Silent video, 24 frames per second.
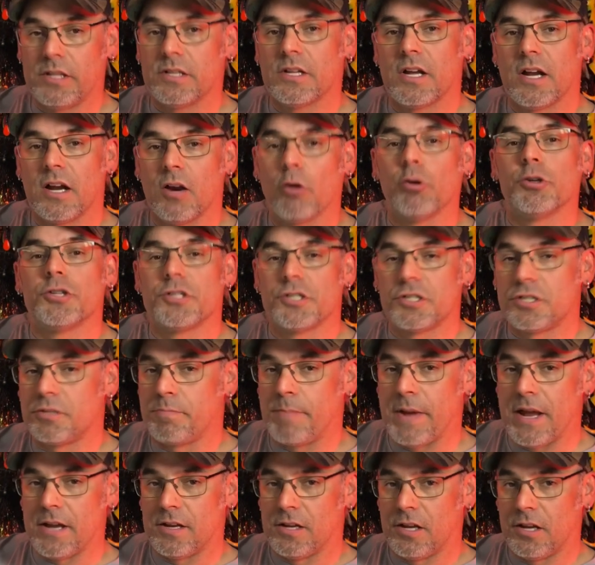there or
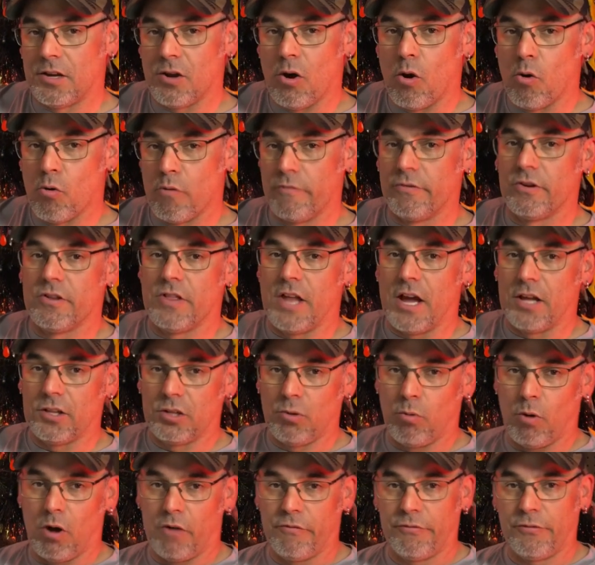suspended over that
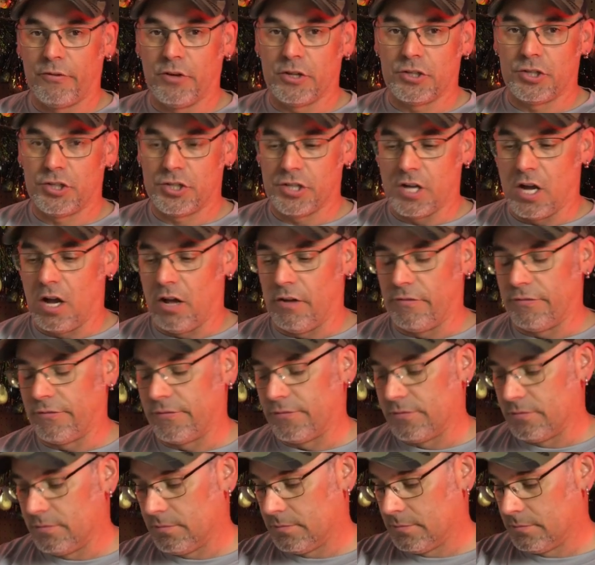12-foot
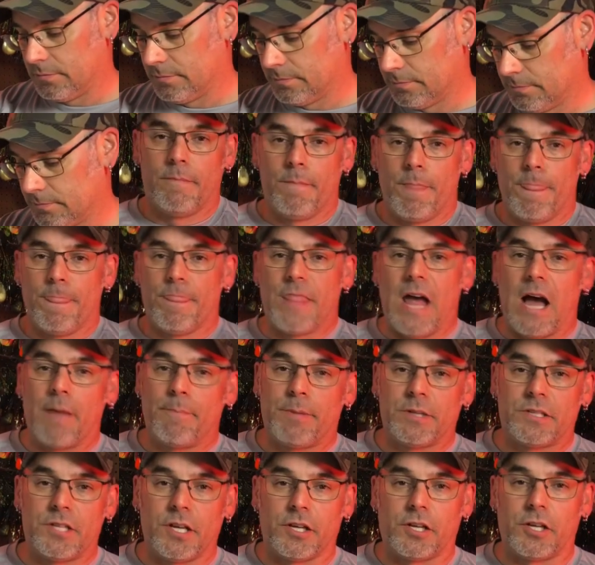shelf. That
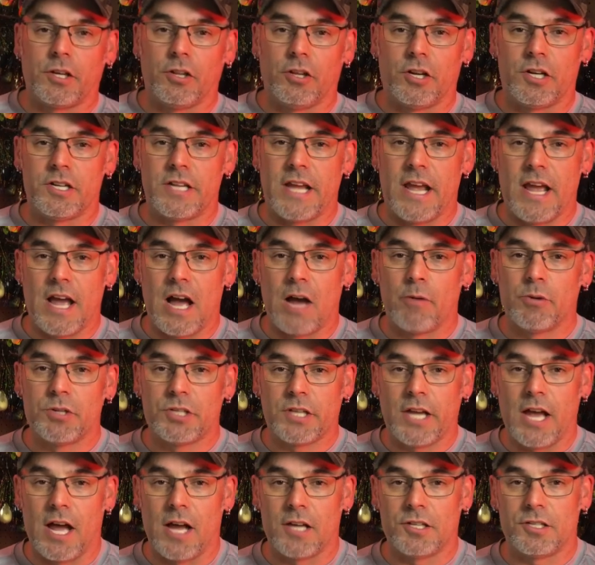particular day, I was
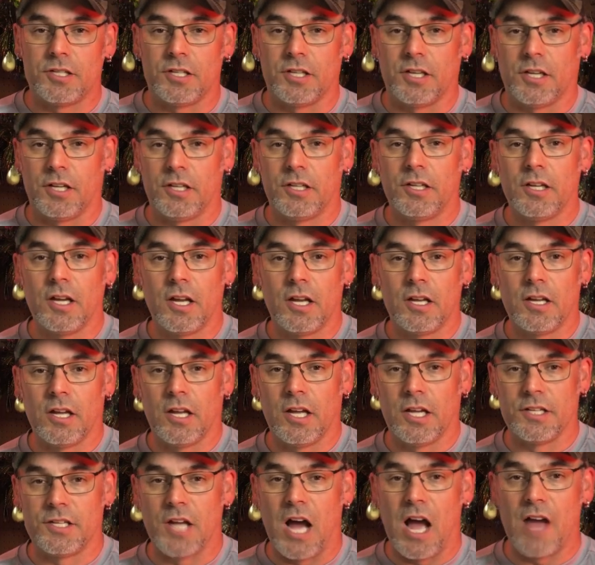casting
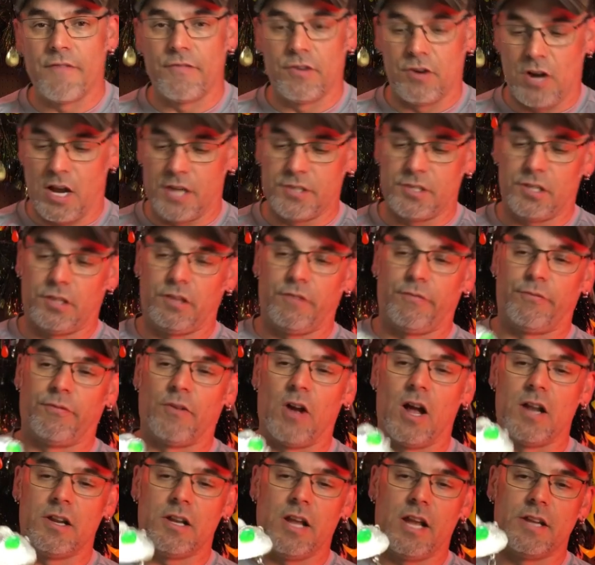a dive and rise at the
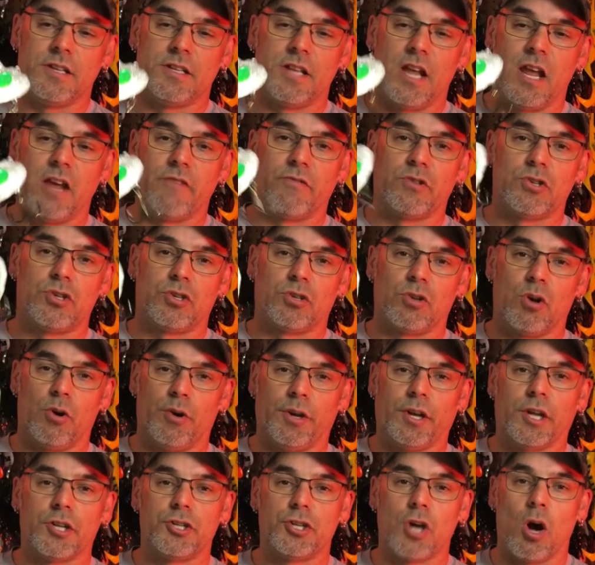front and Dave was
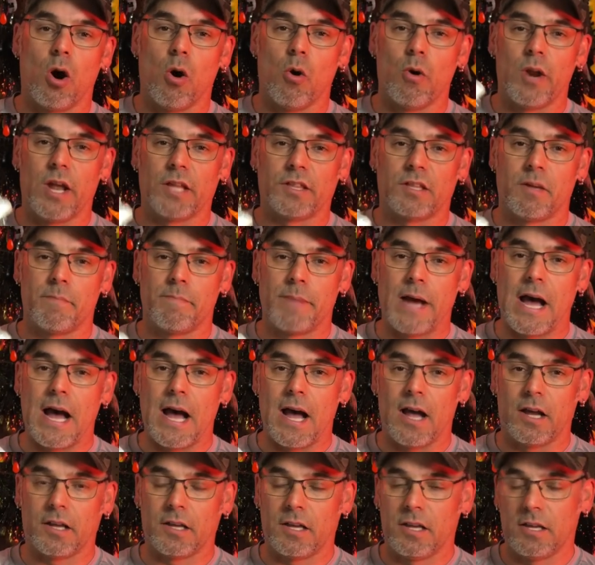throwing a toad at the
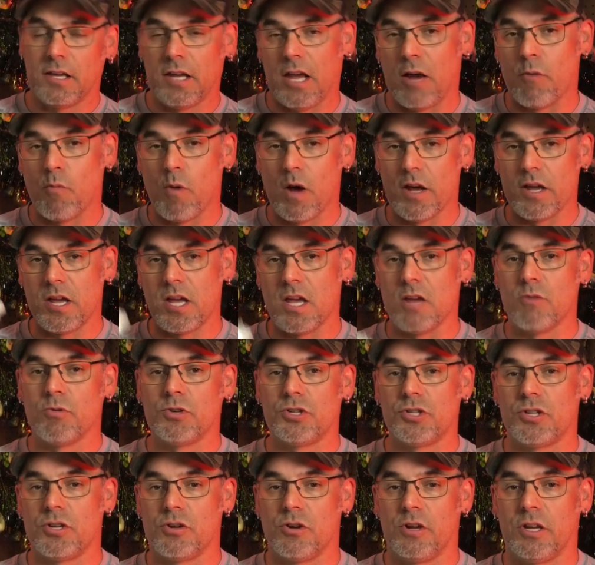back. And what he
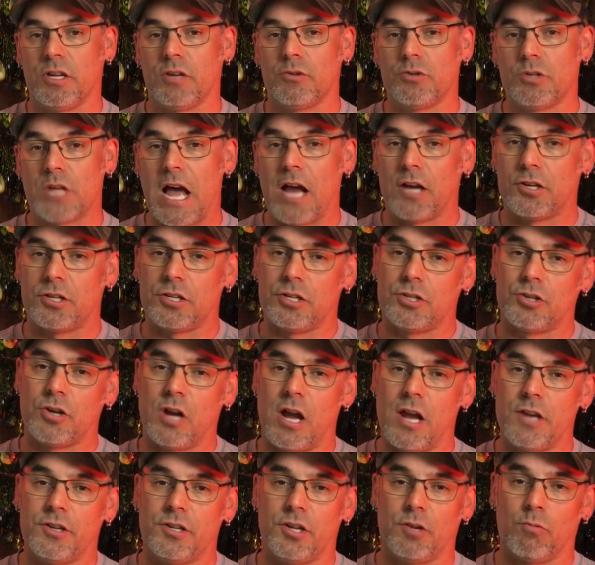was doing was actually
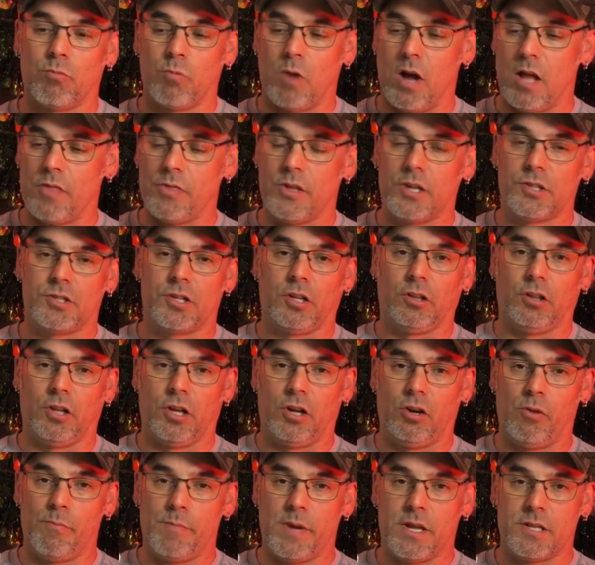trying to run this a
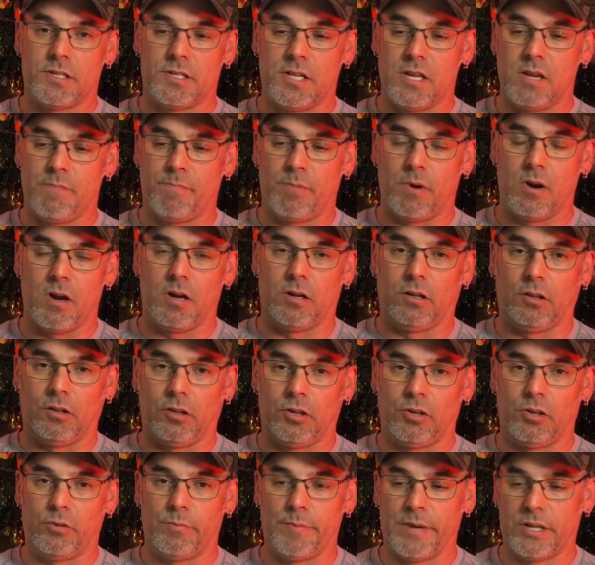little bit deeper and a
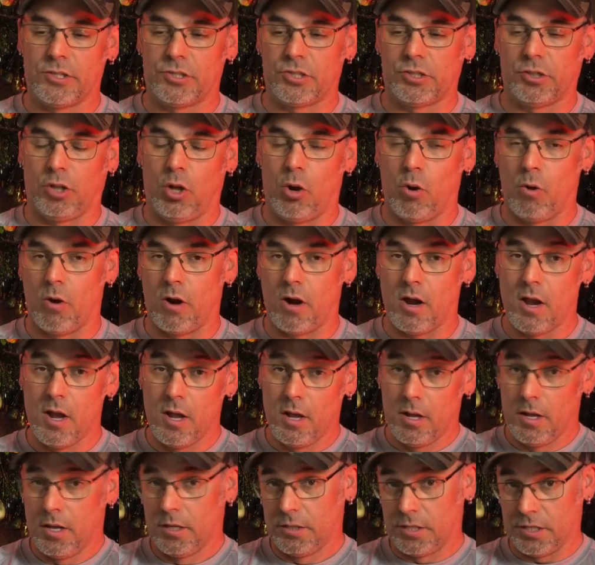little bit slower
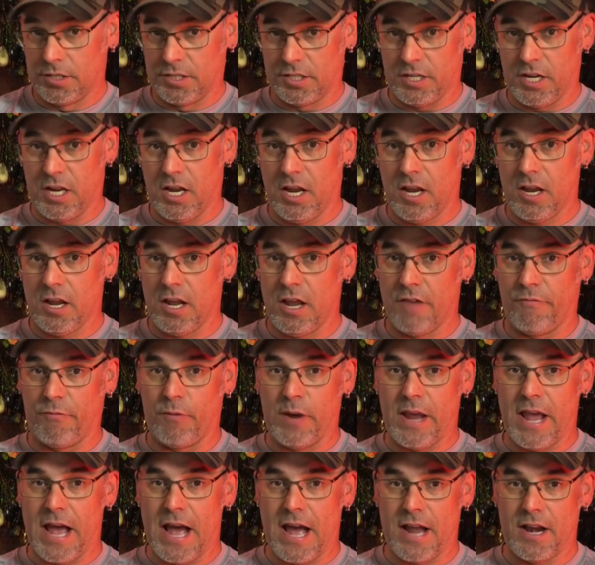to see if
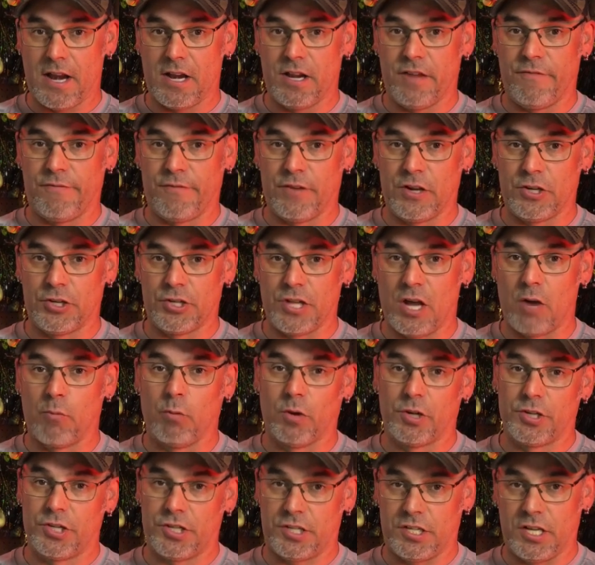we had any fish that
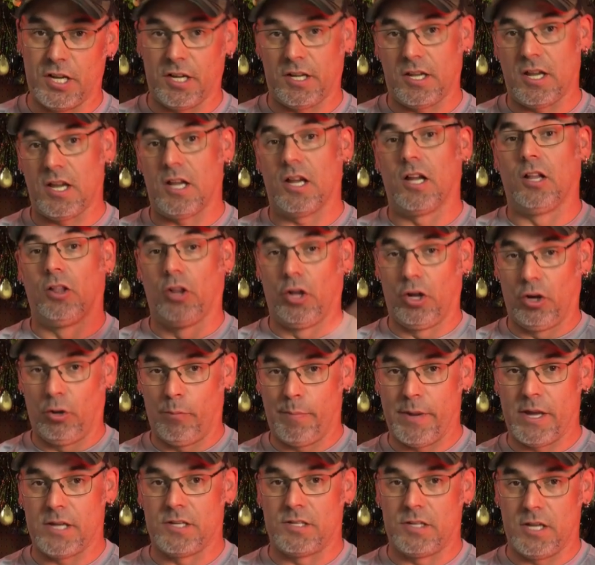were sticking a little
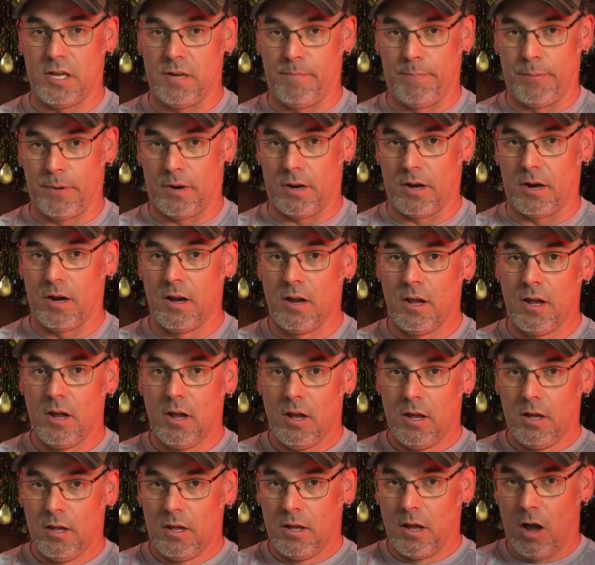bit deeper
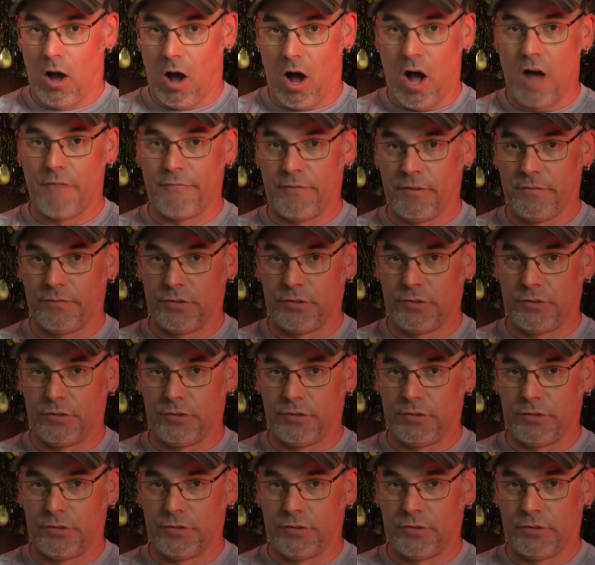off of